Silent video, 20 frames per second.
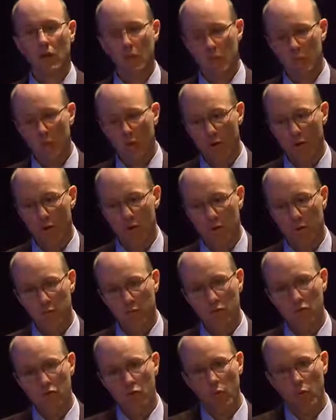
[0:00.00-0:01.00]
You bowl your
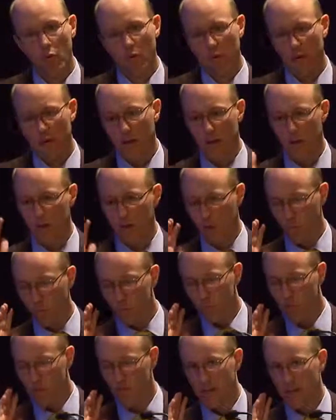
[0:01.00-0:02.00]
first one down, you
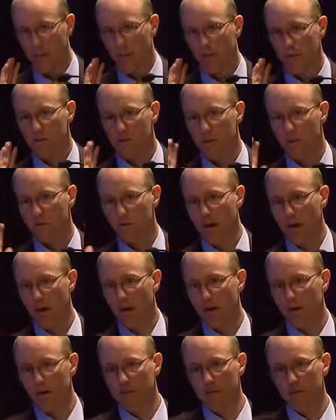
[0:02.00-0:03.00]
watch the
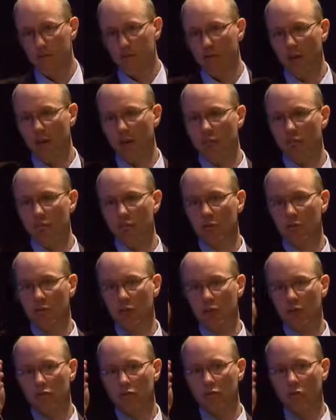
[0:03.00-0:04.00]
path that it takes as it
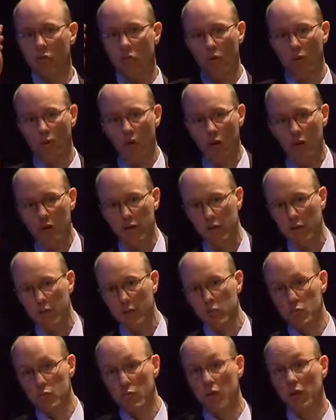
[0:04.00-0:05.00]
bends out wide and
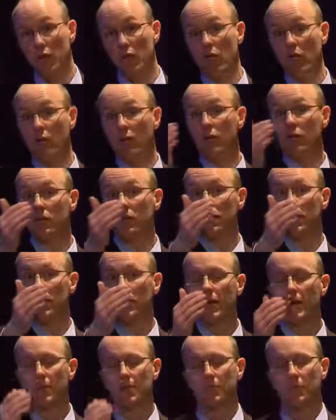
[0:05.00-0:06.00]
comes back around.
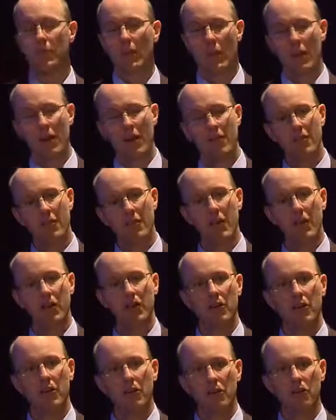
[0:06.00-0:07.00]
And
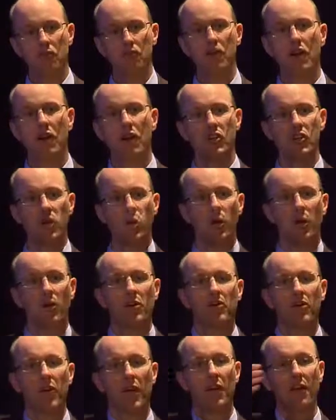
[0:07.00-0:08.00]
then you judge where
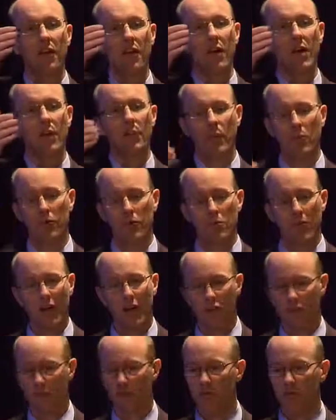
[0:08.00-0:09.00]
it's ended up, and you
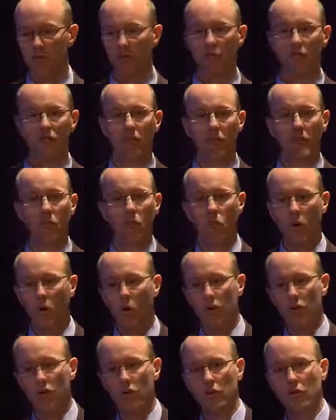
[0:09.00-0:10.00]
make sure that your second
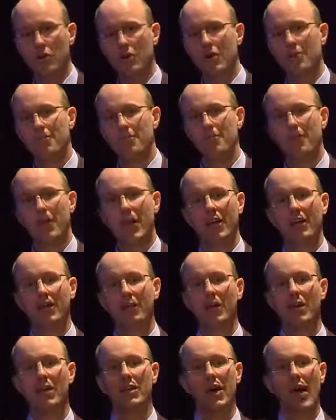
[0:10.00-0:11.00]
one, you make it a
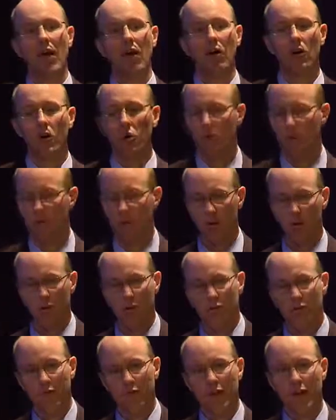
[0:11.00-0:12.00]
bit narrower or a little
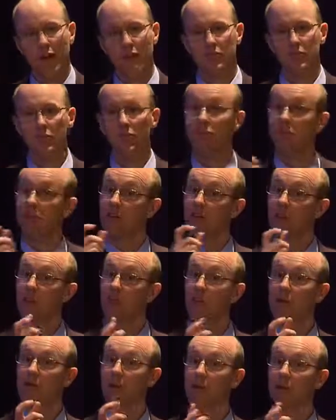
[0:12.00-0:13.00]
bit faster so you get a
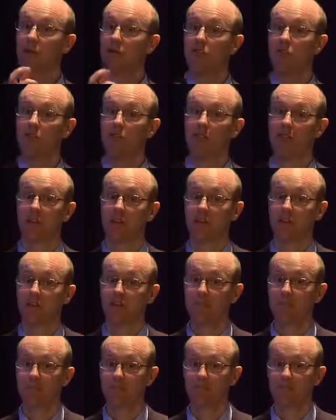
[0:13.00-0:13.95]
little bit closer to the kitty."